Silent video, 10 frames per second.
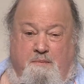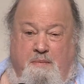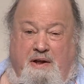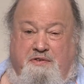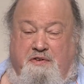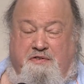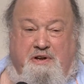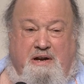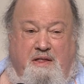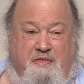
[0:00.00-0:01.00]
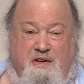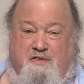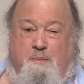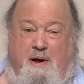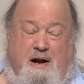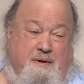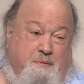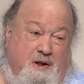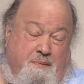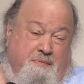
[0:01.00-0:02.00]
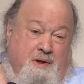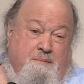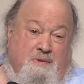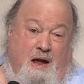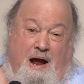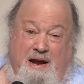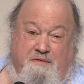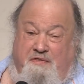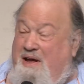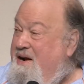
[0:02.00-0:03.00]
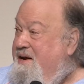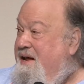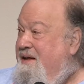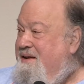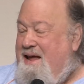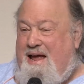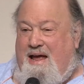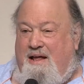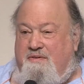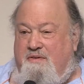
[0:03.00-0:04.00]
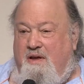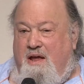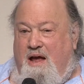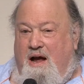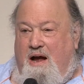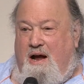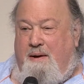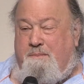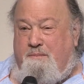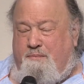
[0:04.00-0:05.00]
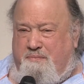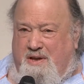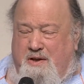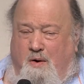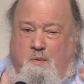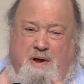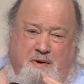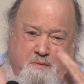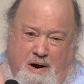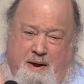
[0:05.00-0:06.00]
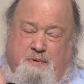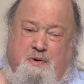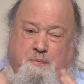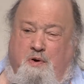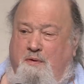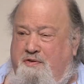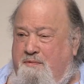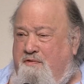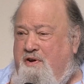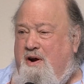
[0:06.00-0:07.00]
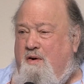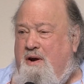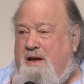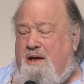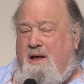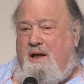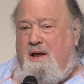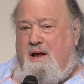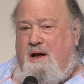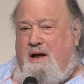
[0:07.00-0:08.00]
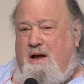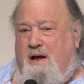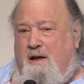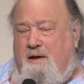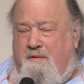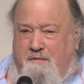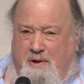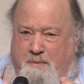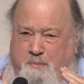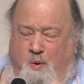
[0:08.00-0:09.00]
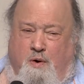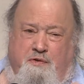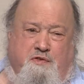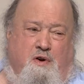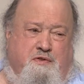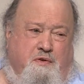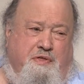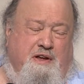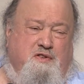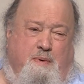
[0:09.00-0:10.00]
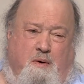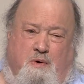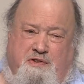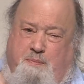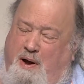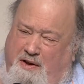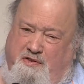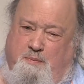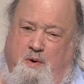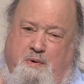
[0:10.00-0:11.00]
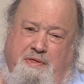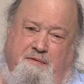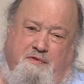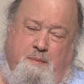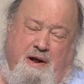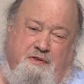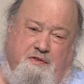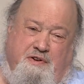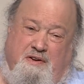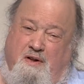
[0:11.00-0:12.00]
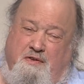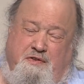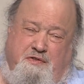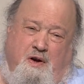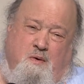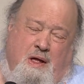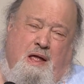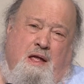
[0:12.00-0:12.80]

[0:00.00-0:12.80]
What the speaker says: mentions it and thinks about it. Well, I invented it, and we were able to prove some very important structural things about what's possible with information technology. So,